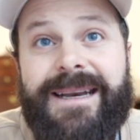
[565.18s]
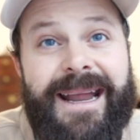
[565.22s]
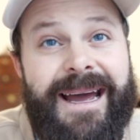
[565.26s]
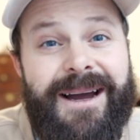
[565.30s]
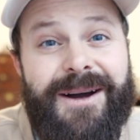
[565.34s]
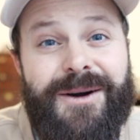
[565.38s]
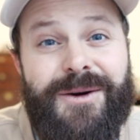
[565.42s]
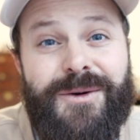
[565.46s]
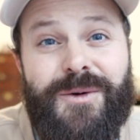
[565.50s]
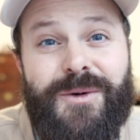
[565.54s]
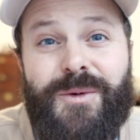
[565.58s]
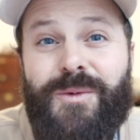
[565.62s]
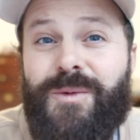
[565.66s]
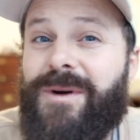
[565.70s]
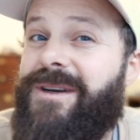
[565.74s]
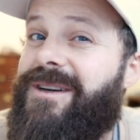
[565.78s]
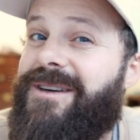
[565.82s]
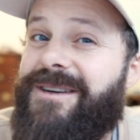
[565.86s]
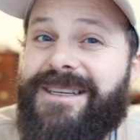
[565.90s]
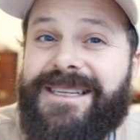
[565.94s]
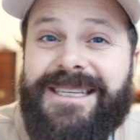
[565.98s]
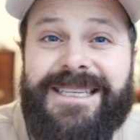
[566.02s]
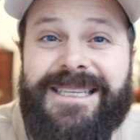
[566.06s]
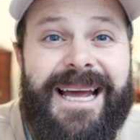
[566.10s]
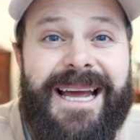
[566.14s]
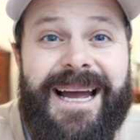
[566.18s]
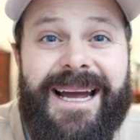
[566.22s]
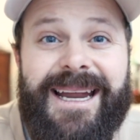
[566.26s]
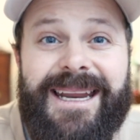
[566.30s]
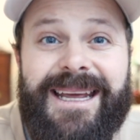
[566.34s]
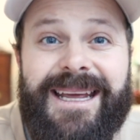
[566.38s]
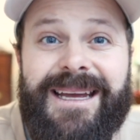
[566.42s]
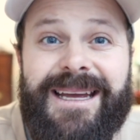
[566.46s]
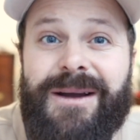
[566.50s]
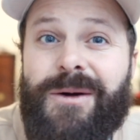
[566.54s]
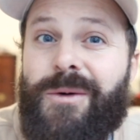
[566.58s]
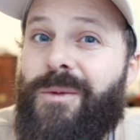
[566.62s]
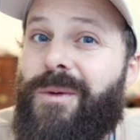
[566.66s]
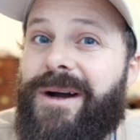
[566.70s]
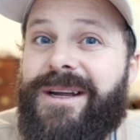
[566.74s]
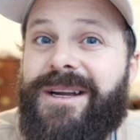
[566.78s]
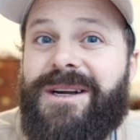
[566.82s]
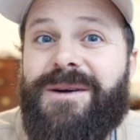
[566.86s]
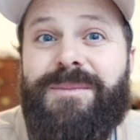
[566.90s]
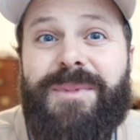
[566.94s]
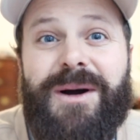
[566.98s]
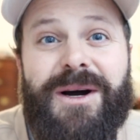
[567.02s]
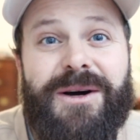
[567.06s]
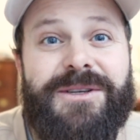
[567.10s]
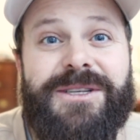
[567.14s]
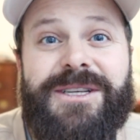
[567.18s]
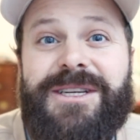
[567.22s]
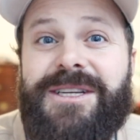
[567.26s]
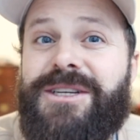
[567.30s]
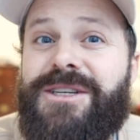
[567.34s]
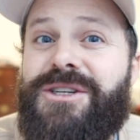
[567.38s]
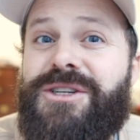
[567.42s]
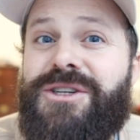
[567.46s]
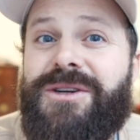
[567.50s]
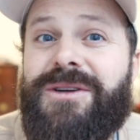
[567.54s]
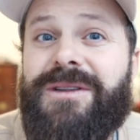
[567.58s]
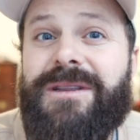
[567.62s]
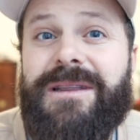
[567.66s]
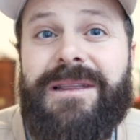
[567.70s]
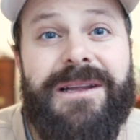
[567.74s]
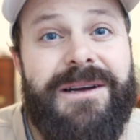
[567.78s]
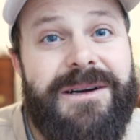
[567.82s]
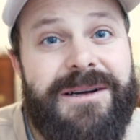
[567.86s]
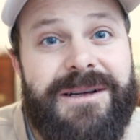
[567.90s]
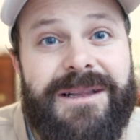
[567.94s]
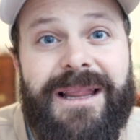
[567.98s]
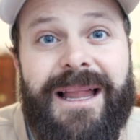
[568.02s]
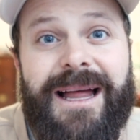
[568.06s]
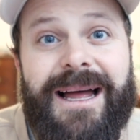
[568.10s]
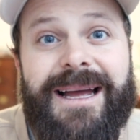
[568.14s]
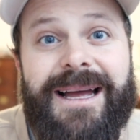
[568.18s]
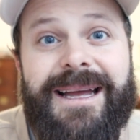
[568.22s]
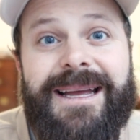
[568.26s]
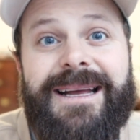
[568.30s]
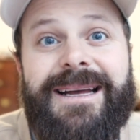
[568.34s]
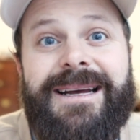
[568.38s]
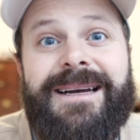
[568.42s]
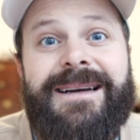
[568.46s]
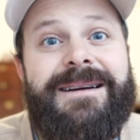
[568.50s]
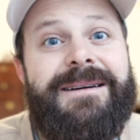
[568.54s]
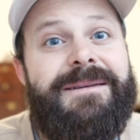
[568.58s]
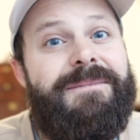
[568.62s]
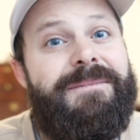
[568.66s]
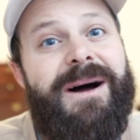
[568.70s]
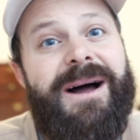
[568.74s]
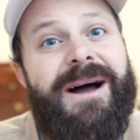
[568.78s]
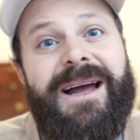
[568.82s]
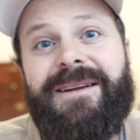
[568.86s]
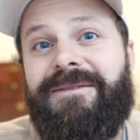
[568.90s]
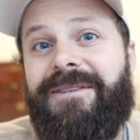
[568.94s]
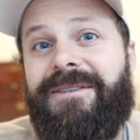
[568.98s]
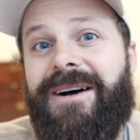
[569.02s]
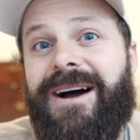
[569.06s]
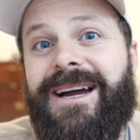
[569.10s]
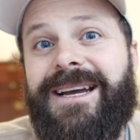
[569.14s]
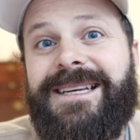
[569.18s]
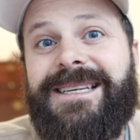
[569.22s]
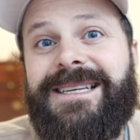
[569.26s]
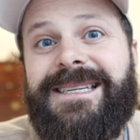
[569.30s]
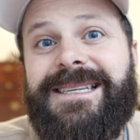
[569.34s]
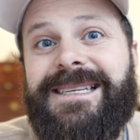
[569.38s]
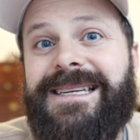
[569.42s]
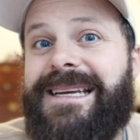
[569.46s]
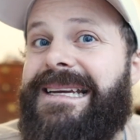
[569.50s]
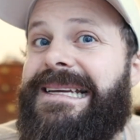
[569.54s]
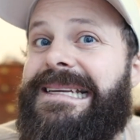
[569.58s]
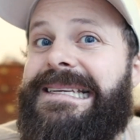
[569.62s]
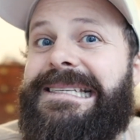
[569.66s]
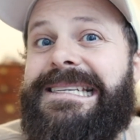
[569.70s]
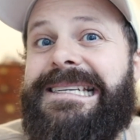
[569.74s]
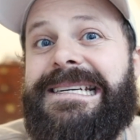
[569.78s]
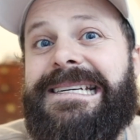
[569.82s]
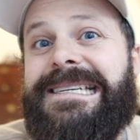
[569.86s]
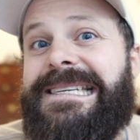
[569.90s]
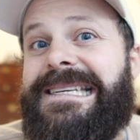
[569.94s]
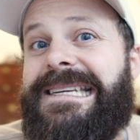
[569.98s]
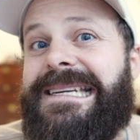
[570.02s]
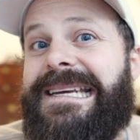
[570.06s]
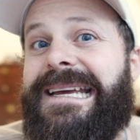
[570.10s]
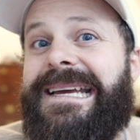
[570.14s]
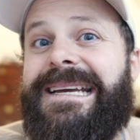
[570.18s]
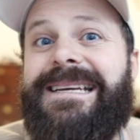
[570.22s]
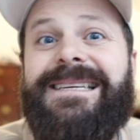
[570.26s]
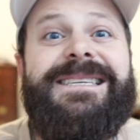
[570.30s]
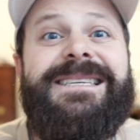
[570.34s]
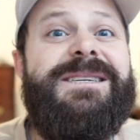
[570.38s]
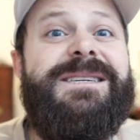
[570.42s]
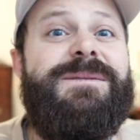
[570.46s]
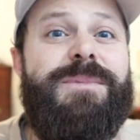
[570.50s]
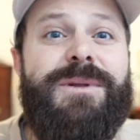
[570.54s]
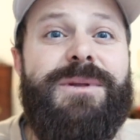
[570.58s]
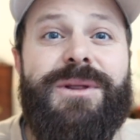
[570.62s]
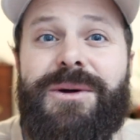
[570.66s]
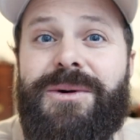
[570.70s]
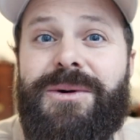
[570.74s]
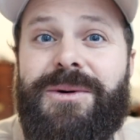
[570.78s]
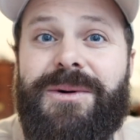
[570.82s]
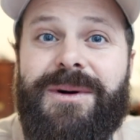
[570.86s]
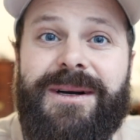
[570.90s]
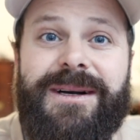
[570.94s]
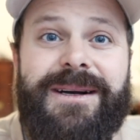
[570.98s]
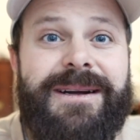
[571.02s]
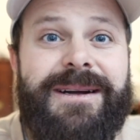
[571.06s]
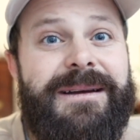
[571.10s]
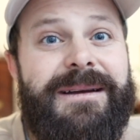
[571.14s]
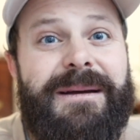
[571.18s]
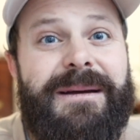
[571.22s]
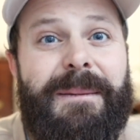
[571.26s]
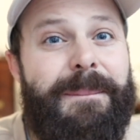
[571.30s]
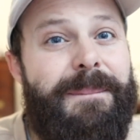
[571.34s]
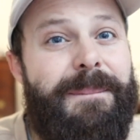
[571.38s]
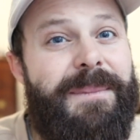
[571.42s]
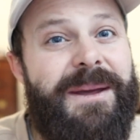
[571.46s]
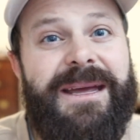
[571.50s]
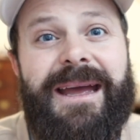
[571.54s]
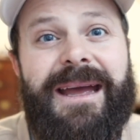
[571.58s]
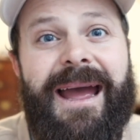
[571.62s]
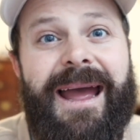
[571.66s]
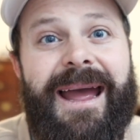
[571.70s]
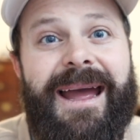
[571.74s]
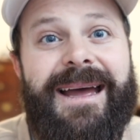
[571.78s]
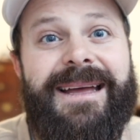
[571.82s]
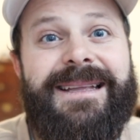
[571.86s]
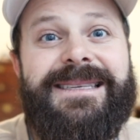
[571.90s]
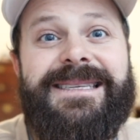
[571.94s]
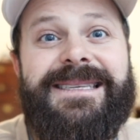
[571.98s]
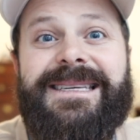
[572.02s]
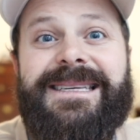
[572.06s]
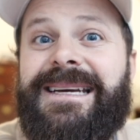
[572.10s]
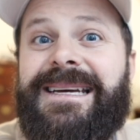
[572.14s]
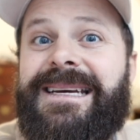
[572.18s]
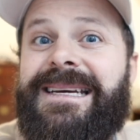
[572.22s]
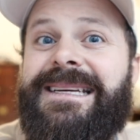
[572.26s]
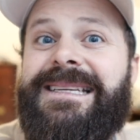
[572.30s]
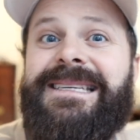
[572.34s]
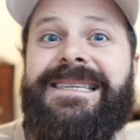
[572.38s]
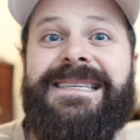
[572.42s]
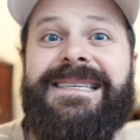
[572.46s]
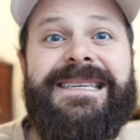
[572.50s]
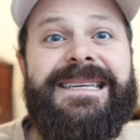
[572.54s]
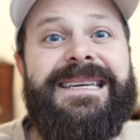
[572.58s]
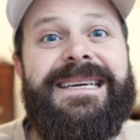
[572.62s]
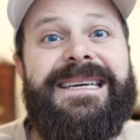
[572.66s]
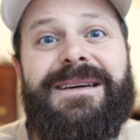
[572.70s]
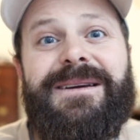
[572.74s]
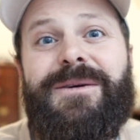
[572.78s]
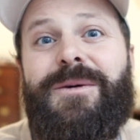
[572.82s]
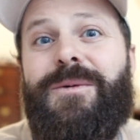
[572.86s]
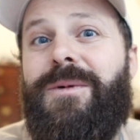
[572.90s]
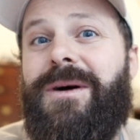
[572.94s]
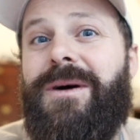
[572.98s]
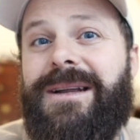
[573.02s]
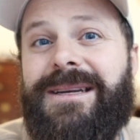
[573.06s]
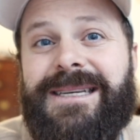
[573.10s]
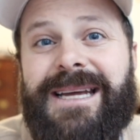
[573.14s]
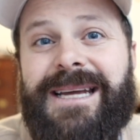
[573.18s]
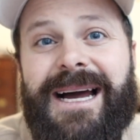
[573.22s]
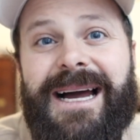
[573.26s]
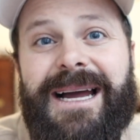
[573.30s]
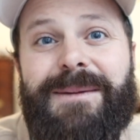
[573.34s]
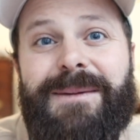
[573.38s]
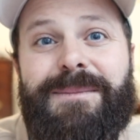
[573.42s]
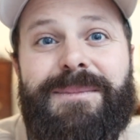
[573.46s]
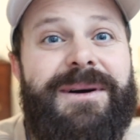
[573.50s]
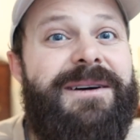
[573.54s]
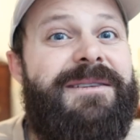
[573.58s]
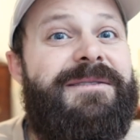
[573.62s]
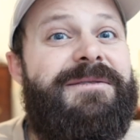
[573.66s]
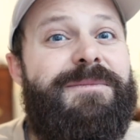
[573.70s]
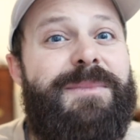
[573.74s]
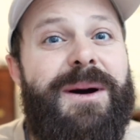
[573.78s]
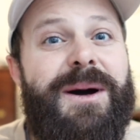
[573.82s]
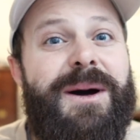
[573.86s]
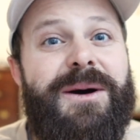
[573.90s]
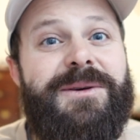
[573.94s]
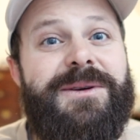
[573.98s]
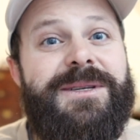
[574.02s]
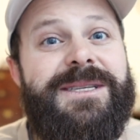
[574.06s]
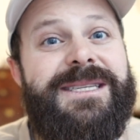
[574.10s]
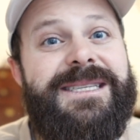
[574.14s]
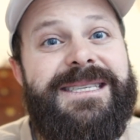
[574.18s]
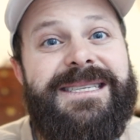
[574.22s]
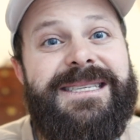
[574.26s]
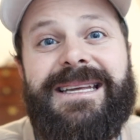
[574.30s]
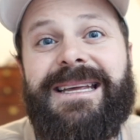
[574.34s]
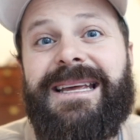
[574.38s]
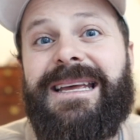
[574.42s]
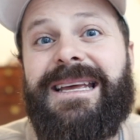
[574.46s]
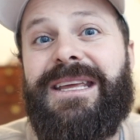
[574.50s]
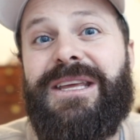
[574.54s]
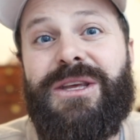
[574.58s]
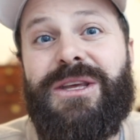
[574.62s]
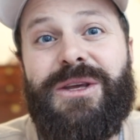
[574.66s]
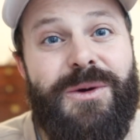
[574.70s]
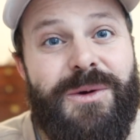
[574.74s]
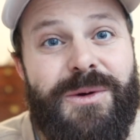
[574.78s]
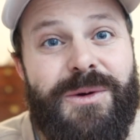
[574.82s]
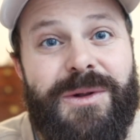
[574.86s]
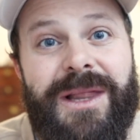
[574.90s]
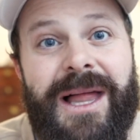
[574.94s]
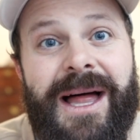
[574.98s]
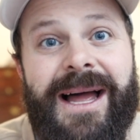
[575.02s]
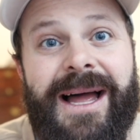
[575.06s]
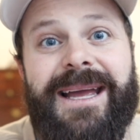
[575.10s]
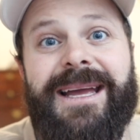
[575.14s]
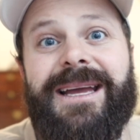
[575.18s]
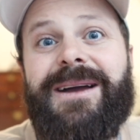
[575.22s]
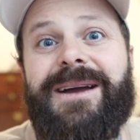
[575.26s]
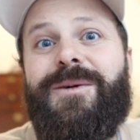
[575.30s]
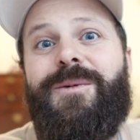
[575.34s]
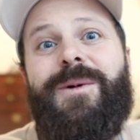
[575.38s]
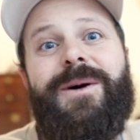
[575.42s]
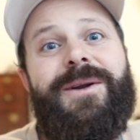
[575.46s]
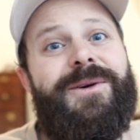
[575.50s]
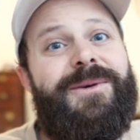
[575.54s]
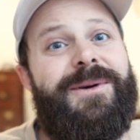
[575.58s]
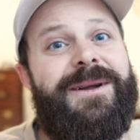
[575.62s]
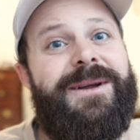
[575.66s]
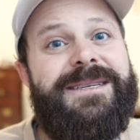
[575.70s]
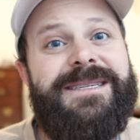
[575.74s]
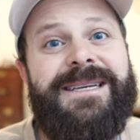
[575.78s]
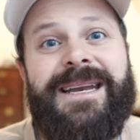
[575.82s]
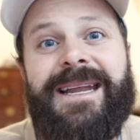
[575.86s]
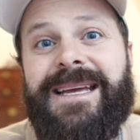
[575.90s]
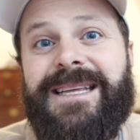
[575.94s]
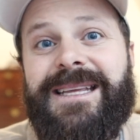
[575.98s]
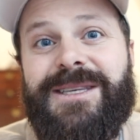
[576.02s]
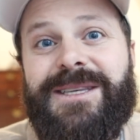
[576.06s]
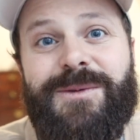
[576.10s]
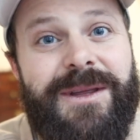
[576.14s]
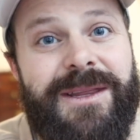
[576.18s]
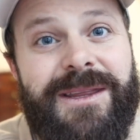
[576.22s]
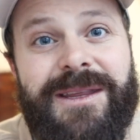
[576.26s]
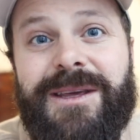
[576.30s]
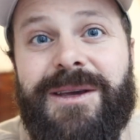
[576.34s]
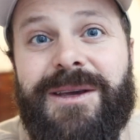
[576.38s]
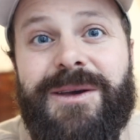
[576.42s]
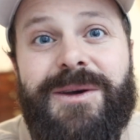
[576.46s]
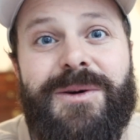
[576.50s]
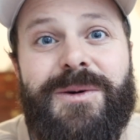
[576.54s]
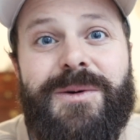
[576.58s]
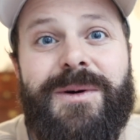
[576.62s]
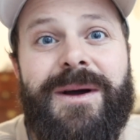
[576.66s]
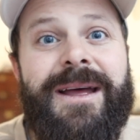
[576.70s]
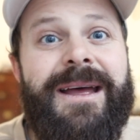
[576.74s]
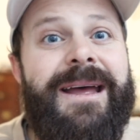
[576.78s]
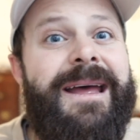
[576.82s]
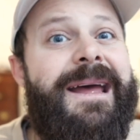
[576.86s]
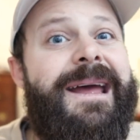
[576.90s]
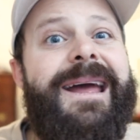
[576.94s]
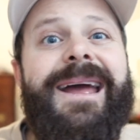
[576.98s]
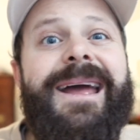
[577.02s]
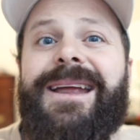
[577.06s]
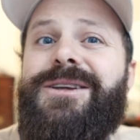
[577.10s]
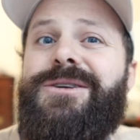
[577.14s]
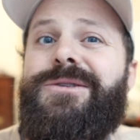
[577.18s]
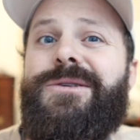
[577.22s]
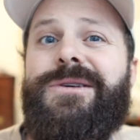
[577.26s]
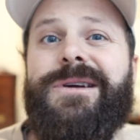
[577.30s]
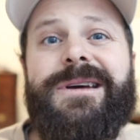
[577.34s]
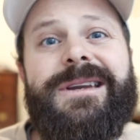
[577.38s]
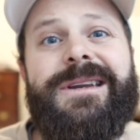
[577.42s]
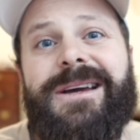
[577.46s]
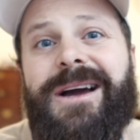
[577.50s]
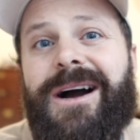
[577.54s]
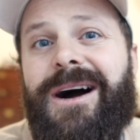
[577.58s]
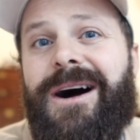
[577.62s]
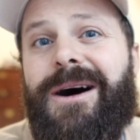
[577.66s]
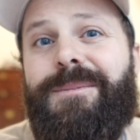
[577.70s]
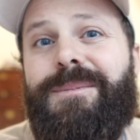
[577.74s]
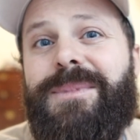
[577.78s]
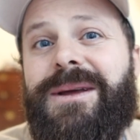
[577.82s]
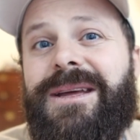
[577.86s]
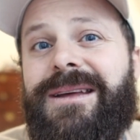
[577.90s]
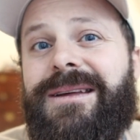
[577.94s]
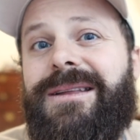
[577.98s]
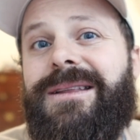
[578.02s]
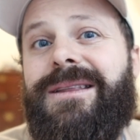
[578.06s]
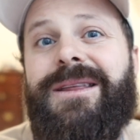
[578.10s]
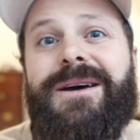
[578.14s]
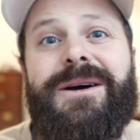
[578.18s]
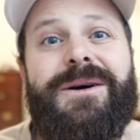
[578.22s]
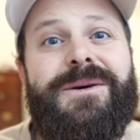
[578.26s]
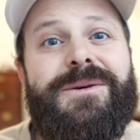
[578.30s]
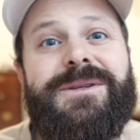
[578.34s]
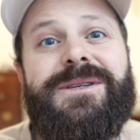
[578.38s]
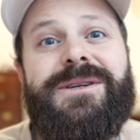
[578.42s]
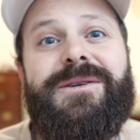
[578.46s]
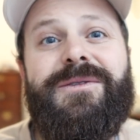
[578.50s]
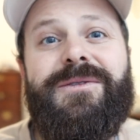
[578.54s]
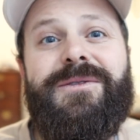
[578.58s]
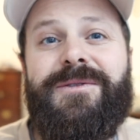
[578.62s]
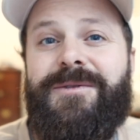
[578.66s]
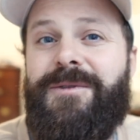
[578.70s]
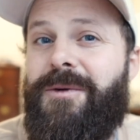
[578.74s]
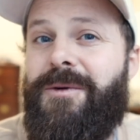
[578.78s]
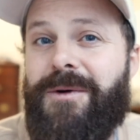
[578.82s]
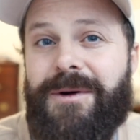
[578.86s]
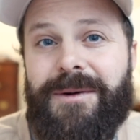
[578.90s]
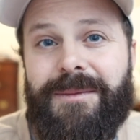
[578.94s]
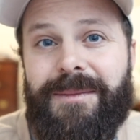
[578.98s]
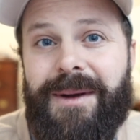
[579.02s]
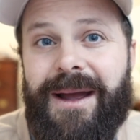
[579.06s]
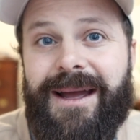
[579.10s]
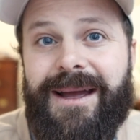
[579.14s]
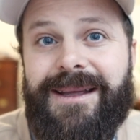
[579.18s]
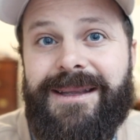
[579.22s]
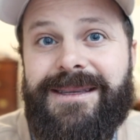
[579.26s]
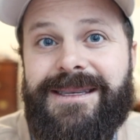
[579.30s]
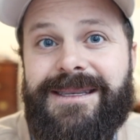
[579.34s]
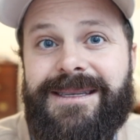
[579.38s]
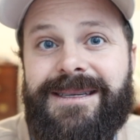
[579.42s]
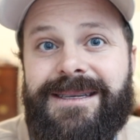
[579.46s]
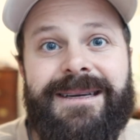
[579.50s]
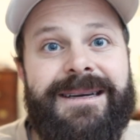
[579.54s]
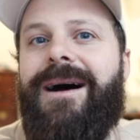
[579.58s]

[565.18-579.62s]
Now, when you're deciding what your post should look like, my advice is just explore Behance, see what type of posts you like, what resonates with you, and you can copy those formats.